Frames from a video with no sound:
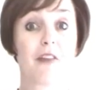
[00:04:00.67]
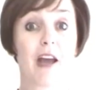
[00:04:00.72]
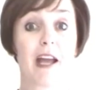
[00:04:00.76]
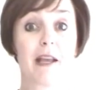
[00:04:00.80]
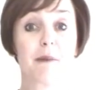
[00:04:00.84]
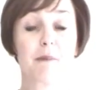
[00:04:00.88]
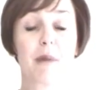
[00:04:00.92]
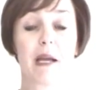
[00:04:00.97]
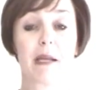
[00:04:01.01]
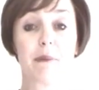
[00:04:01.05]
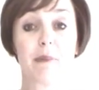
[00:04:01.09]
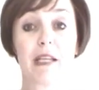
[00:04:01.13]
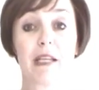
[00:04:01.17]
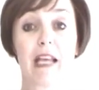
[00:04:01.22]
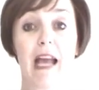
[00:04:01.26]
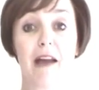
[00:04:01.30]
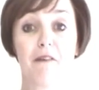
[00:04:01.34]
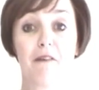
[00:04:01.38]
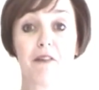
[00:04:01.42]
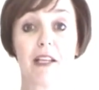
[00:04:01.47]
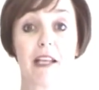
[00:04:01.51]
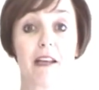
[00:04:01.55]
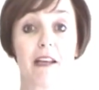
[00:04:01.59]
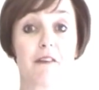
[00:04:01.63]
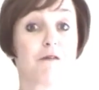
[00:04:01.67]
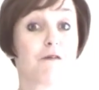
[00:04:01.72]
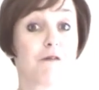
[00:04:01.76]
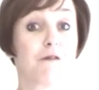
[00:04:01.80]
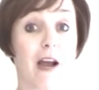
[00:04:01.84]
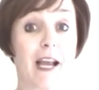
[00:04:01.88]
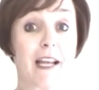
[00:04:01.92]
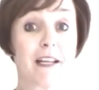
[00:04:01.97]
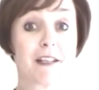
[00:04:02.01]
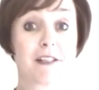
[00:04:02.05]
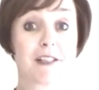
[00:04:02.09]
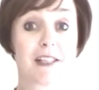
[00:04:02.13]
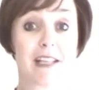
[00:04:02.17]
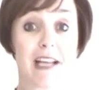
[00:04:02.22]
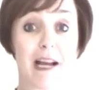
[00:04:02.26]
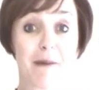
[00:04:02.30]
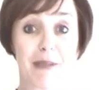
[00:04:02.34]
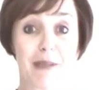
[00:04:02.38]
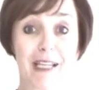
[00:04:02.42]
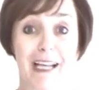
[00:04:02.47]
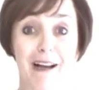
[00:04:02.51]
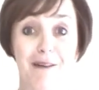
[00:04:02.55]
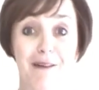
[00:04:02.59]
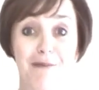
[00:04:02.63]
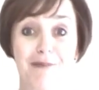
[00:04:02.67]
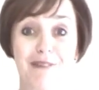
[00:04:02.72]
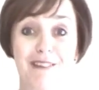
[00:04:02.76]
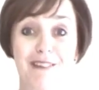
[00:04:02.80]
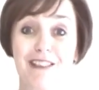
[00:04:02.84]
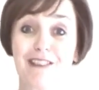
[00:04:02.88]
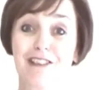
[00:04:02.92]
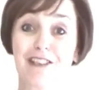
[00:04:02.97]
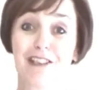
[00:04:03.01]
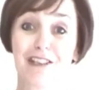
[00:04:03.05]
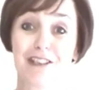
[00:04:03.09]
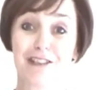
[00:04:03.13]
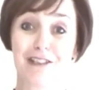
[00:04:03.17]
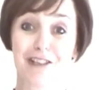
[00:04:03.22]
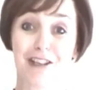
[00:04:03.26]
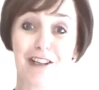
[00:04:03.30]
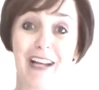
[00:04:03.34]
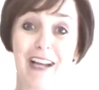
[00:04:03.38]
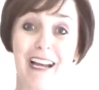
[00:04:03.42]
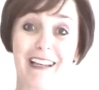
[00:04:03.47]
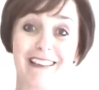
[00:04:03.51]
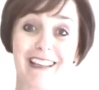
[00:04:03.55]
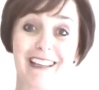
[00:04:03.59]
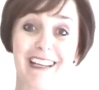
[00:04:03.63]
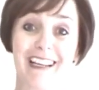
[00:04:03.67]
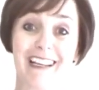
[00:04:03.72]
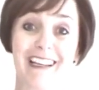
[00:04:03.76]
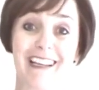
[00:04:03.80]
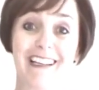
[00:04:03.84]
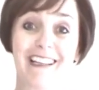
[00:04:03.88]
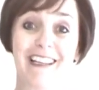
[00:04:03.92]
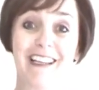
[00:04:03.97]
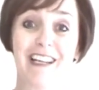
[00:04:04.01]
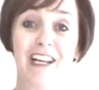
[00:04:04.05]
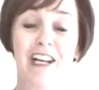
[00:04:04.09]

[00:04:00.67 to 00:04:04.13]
they may be having a fete coming up, and you can donate there.